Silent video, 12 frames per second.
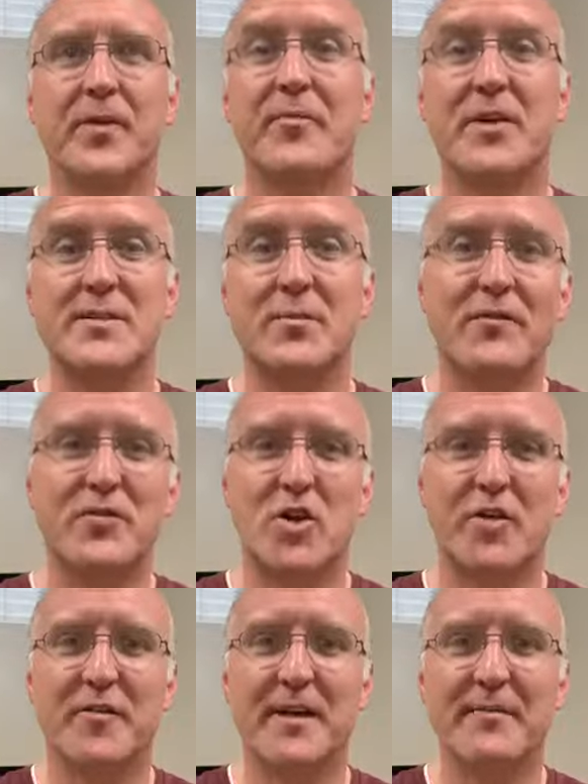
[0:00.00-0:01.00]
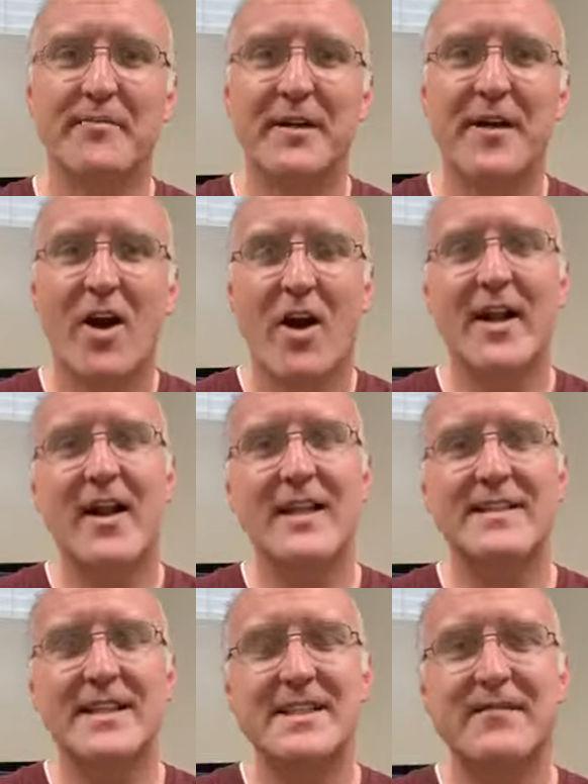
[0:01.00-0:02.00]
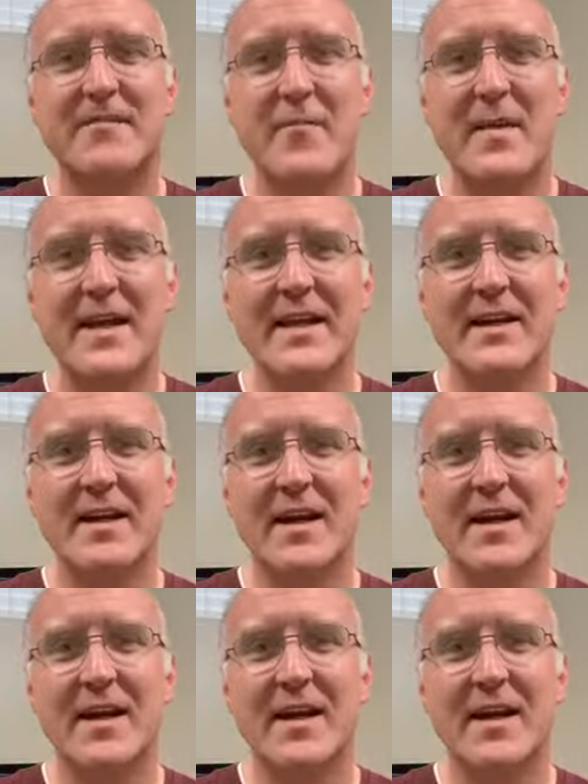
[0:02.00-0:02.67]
principal photography. All right, guys, that's it from me.